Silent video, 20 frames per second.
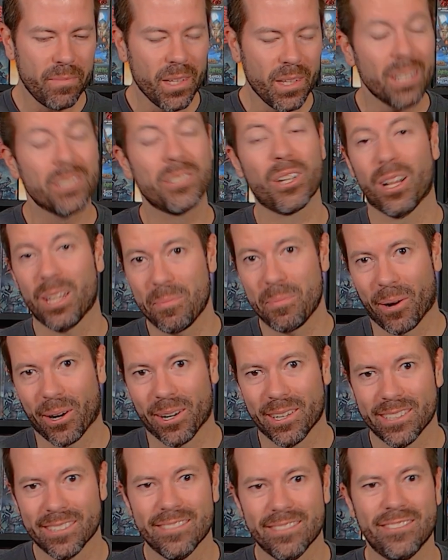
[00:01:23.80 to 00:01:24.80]
Dolly
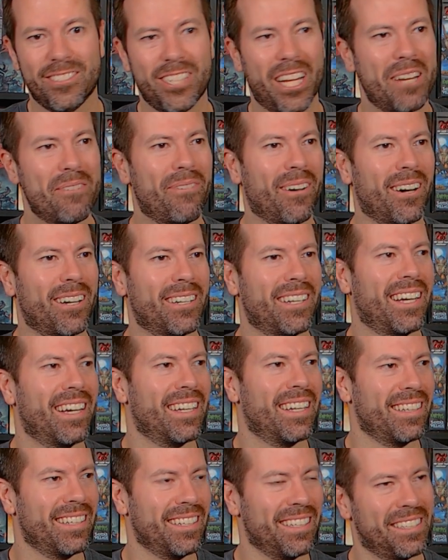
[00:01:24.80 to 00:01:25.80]
Parton, Jane
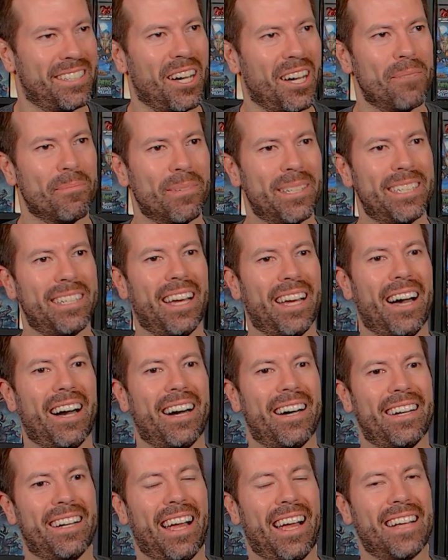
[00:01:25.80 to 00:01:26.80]
Fonda, Lily Tomlin
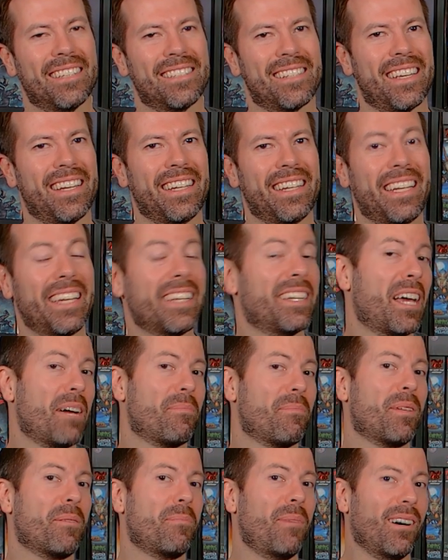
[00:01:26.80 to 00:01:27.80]
as they kidnap
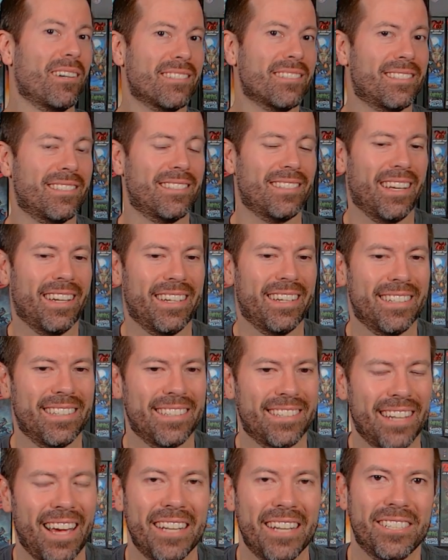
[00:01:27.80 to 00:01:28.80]
their boss and
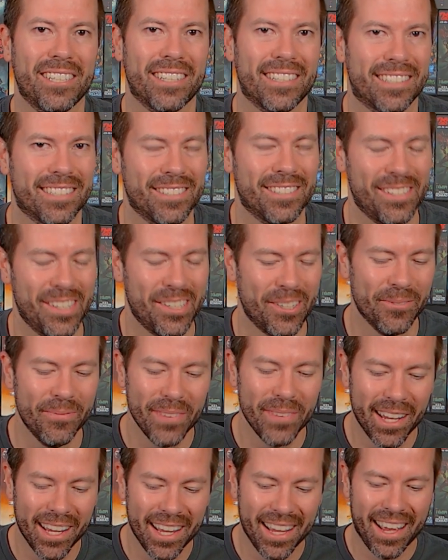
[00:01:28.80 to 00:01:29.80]
hijinks ensue.
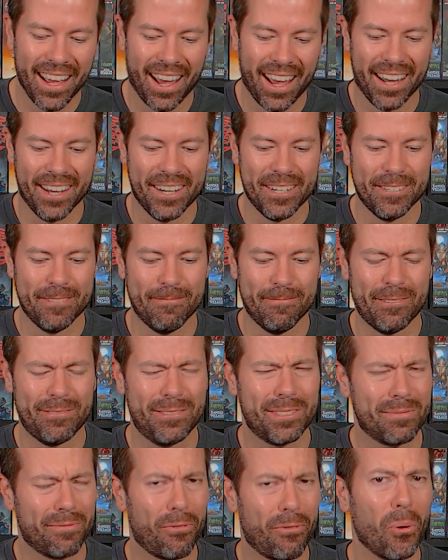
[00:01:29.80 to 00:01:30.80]

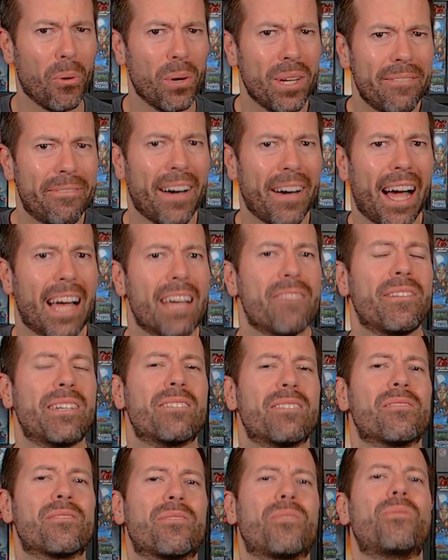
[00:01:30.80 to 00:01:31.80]
It's 45
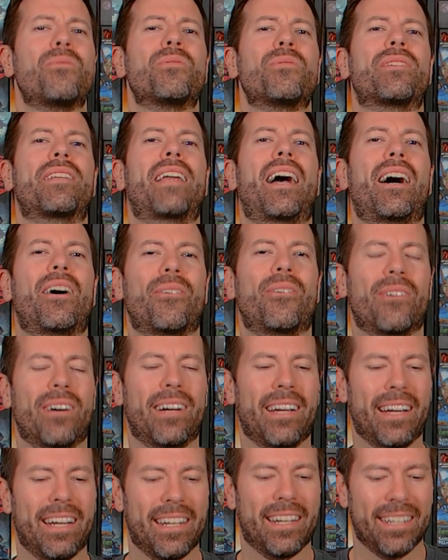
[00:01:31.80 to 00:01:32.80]
years old now,
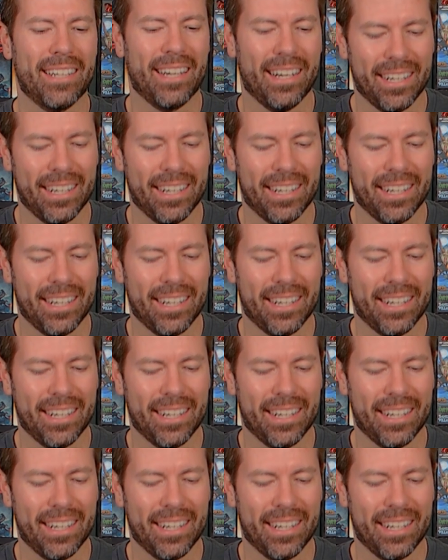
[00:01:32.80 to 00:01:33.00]
and